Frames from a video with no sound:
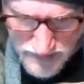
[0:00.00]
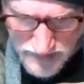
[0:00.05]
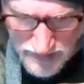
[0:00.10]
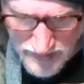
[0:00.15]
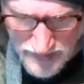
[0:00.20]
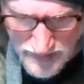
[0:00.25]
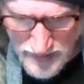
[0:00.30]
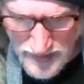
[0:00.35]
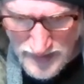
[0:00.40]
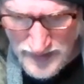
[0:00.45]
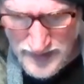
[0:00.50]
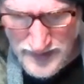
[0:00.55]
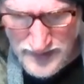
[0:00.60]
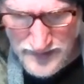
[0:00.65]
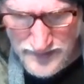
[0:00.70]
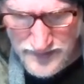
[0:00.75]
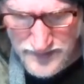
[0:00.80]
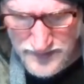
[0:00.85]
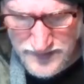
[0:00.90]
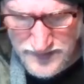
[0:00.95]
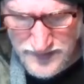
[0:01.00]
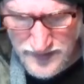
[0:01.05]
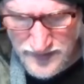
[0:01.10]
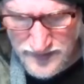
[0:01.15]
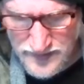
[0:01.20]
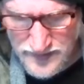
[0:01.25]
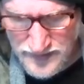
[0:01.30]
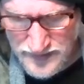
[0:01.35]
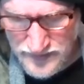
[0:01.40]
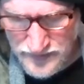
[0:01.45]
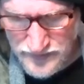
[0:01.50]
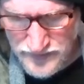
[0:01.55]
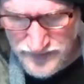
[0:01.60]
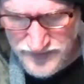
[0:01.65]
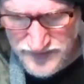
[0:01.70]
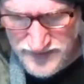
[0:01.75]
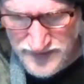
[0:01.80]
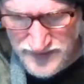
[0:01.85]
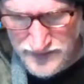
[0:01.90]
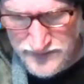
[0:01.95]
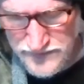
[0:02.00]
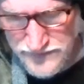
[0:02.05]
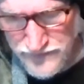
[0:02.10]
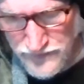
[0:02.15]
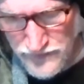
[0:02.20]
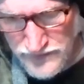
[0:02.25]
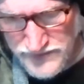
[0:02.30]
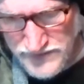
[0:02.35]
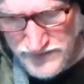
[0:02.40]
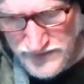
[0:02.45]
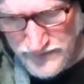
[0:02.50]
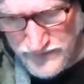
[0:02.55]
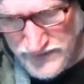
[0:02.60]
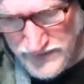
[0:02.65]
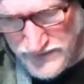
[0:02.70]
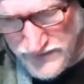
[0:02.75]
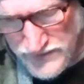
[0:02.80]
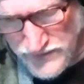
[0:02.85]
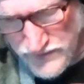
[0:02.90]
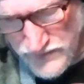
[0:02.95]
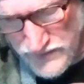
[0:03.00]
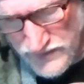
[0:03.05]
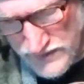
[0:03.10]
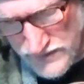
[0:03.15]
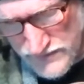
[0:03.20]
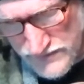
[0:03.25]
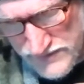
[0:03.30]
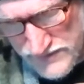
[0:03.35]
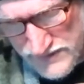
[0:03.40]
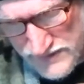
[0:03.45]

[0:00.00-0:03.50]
I got to get this done. Luciel is forcing me to do all those